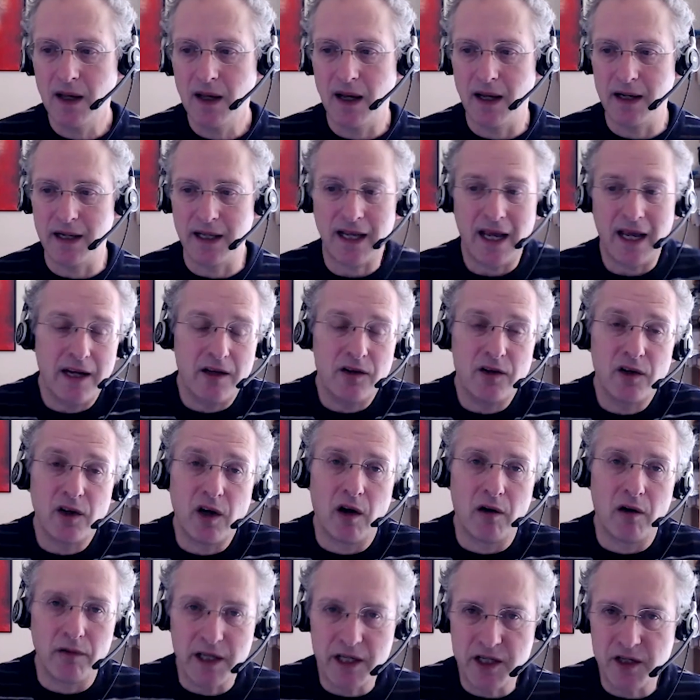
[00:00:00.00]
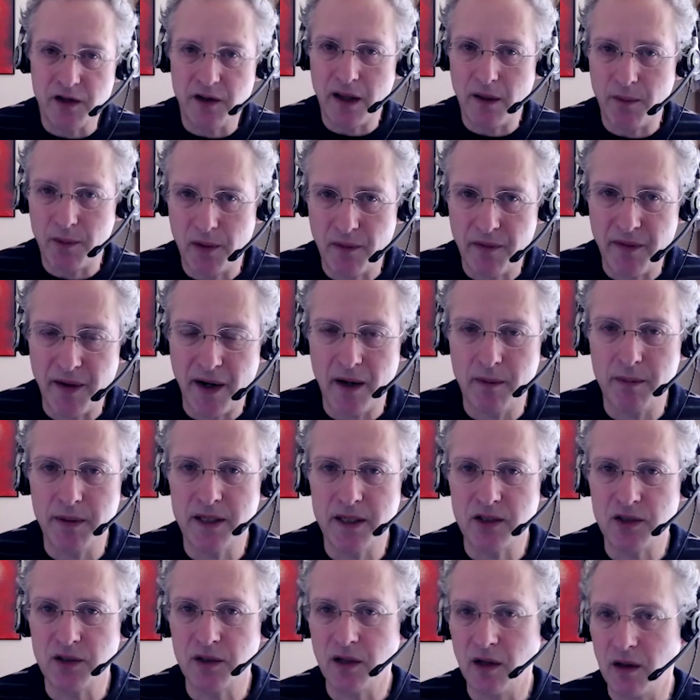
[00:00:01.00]
And again, you can't really do that with a
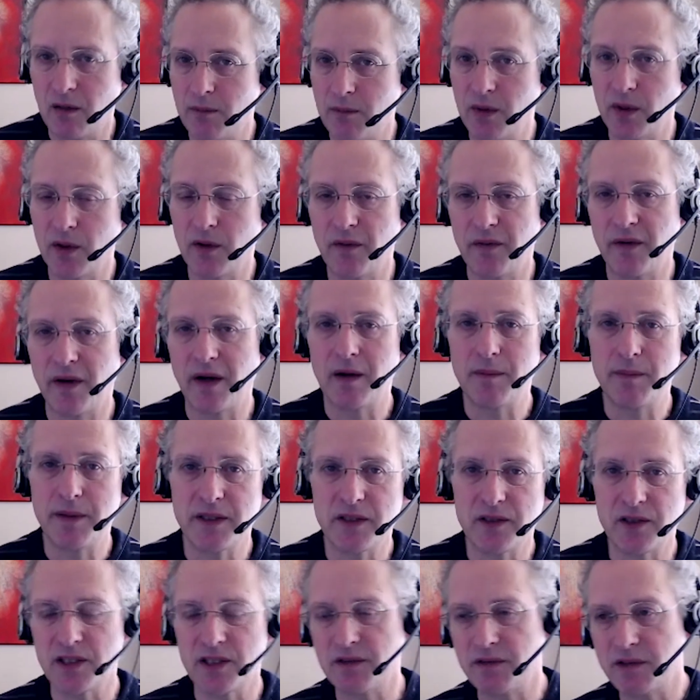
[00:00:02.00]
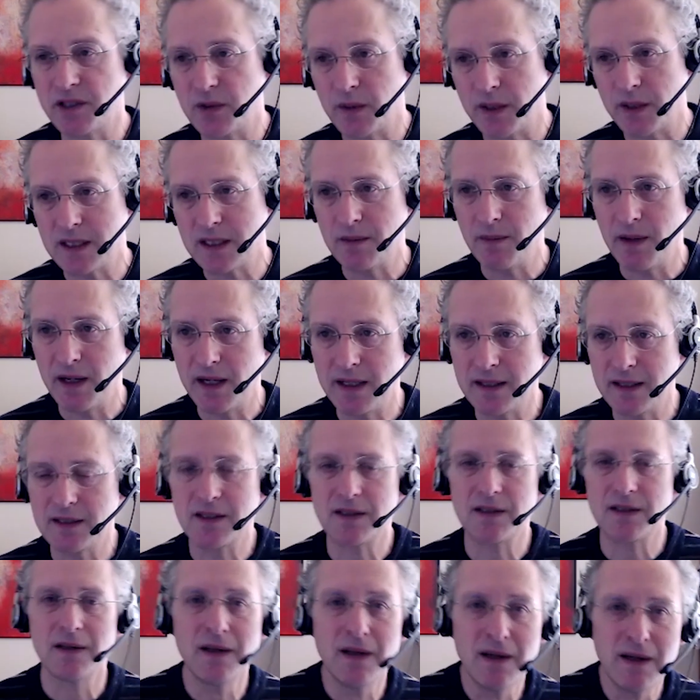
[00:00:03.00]
therapist. You can't book a therapist just for twenty
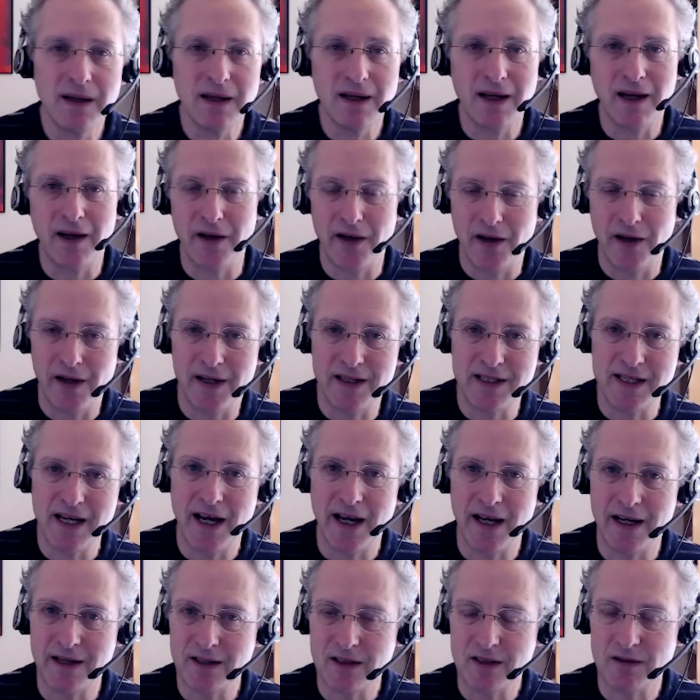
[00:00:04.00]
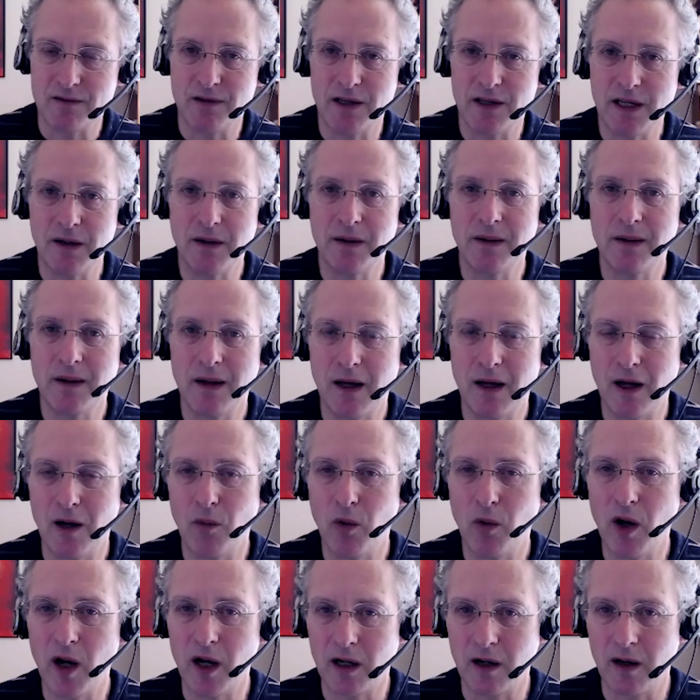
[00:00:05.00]
minutes uh, a day. It doesn't really uh,
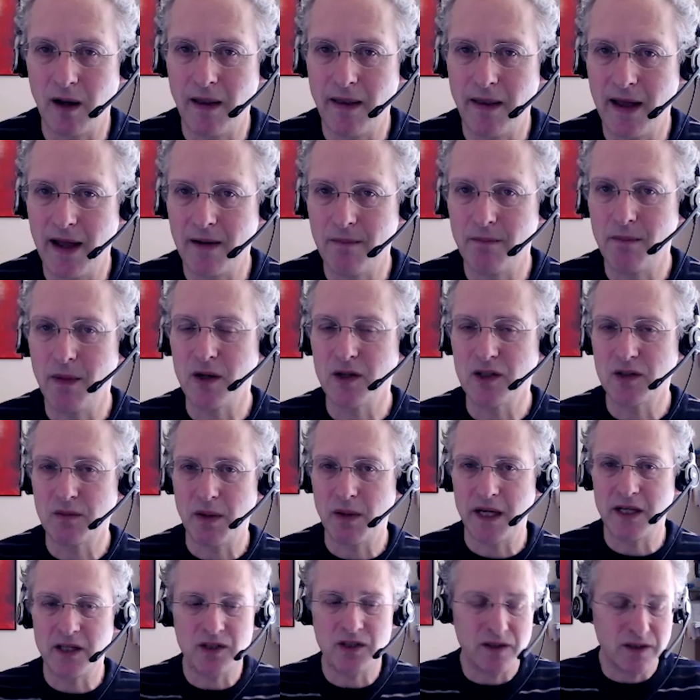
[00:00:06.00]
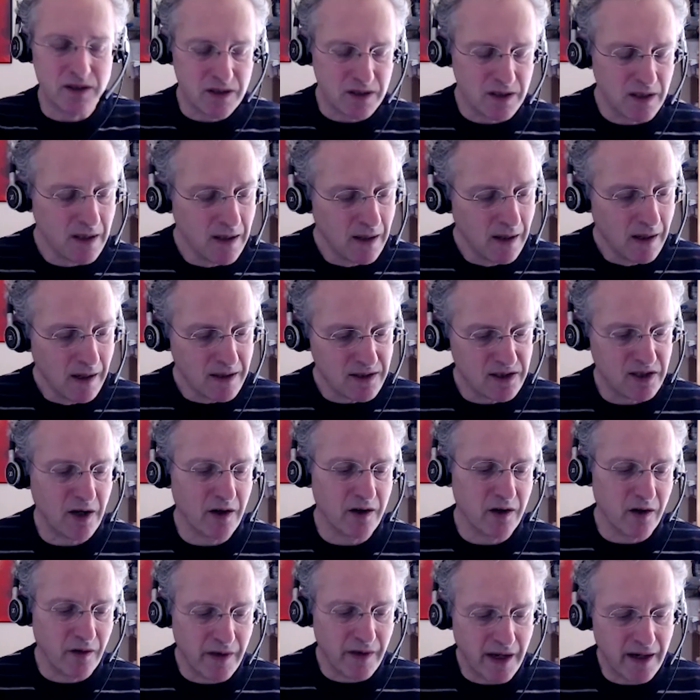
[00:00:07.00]
work like that. Most patients,
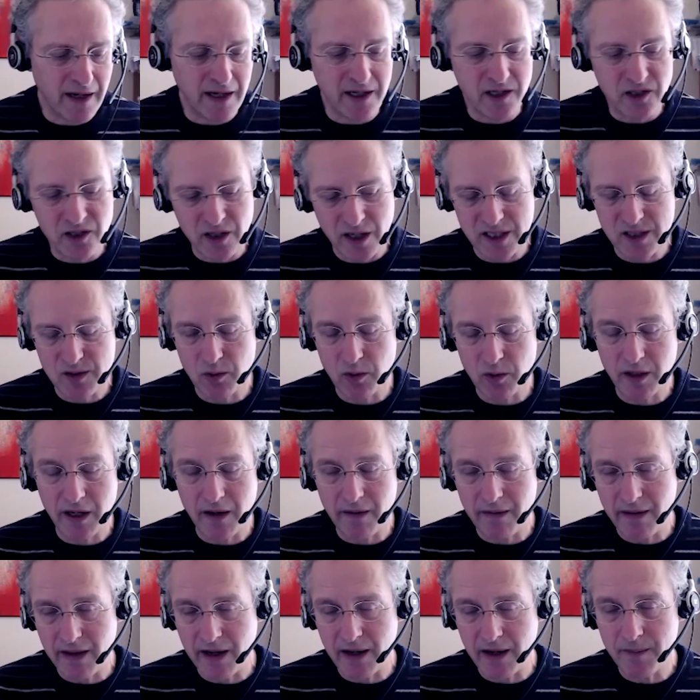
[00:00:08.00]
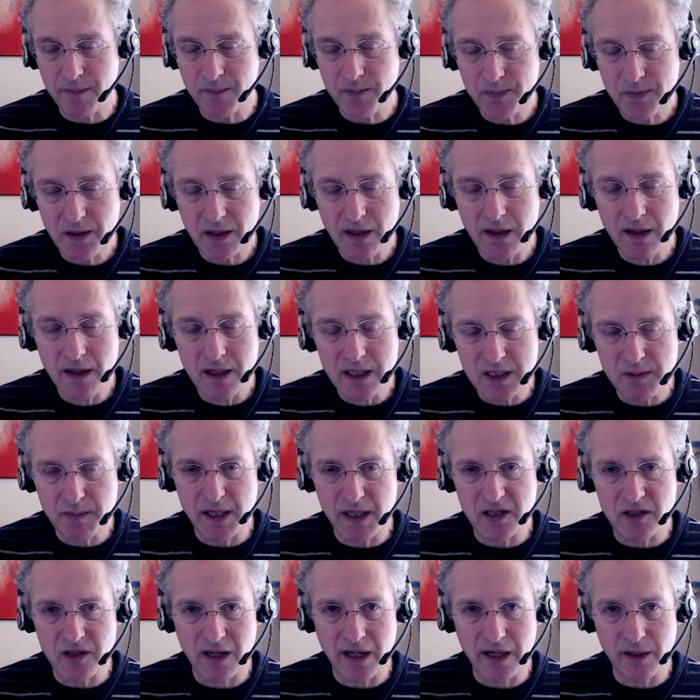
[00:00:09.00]
certainly on the N H S, will get their
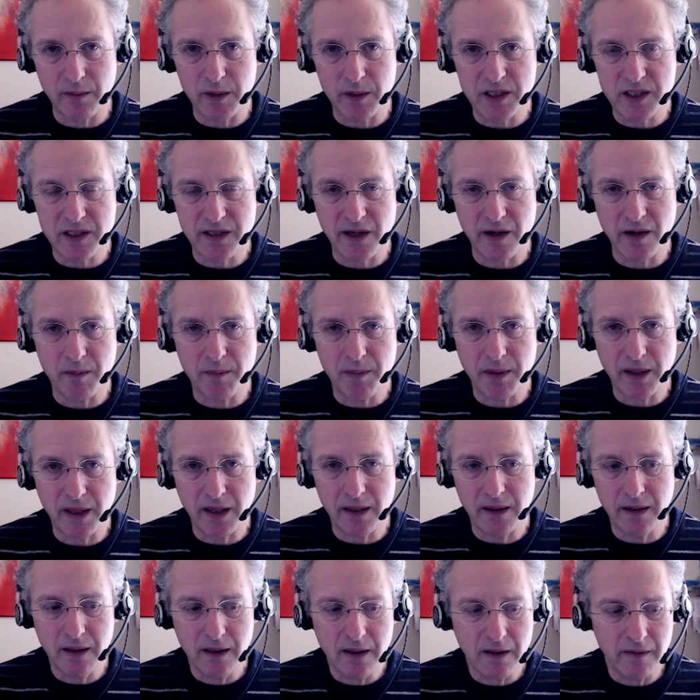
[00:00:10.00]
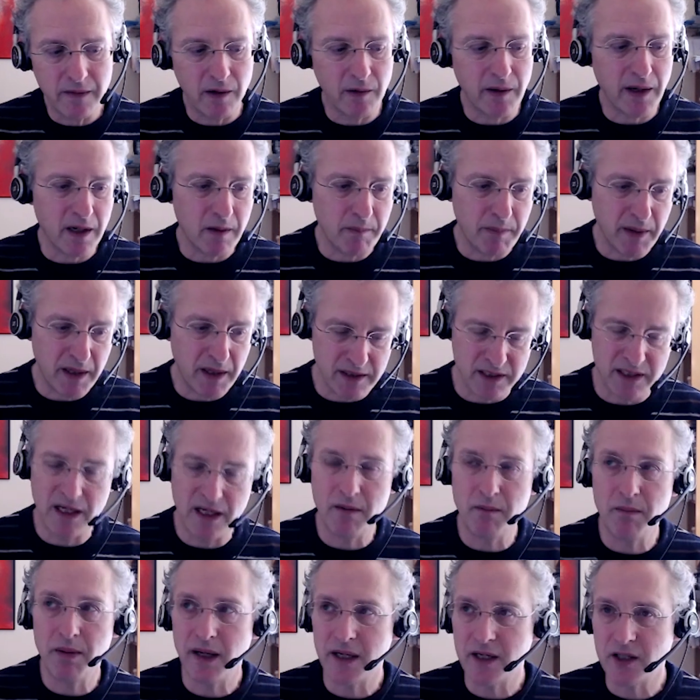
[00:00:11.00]
speech and language therapy. They'll get a bit as
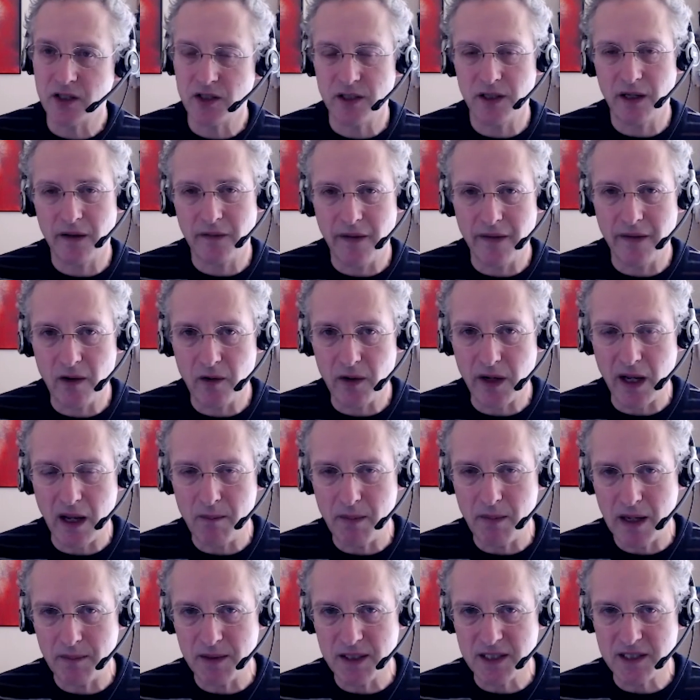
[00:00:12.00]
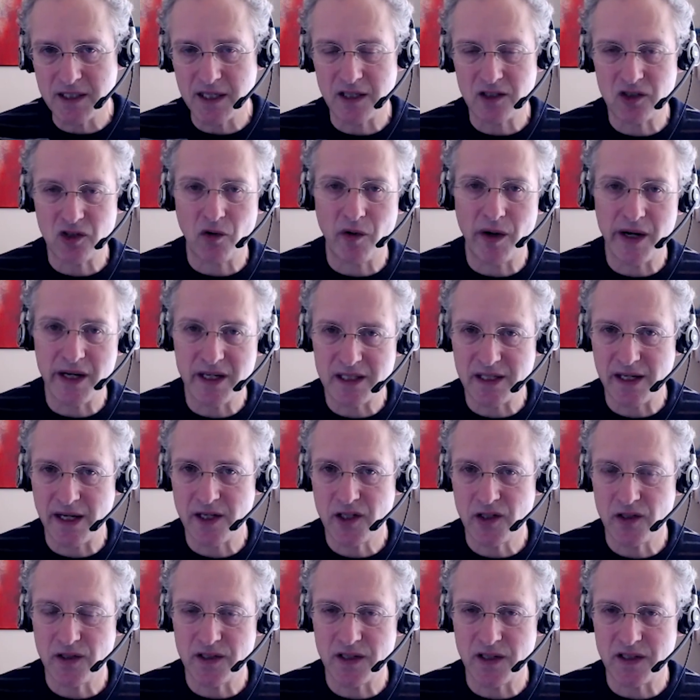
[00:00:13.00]
an inpatient, and then they'll get maybe six or eight
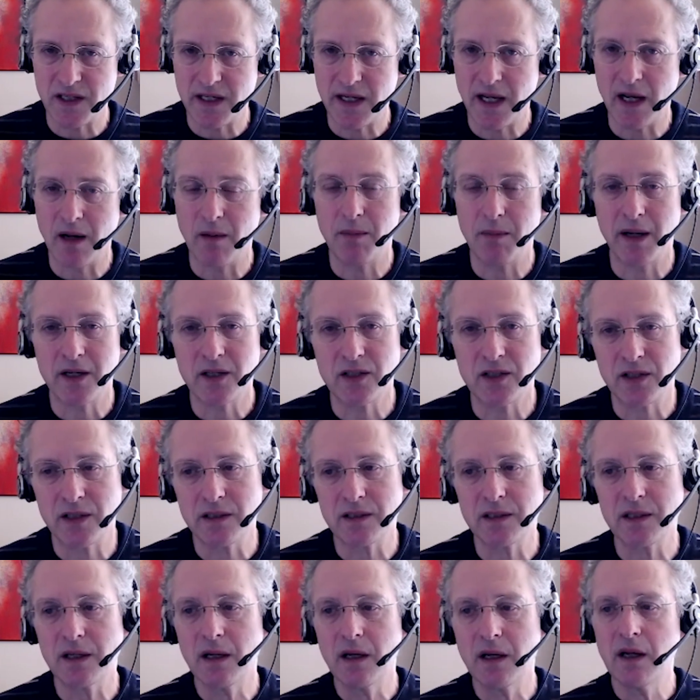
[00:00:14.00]
sessions as an outpatient.